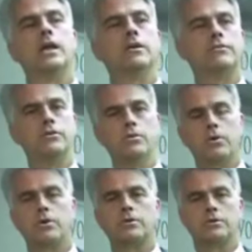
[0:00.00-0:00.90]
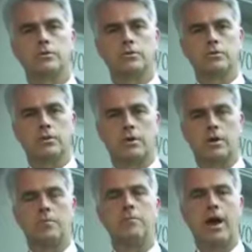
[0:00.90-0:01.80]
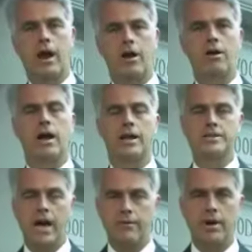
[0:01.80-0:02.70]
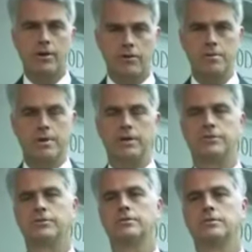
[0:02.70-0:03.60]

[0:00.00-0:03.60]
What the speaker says: If you were to compare a direct cremation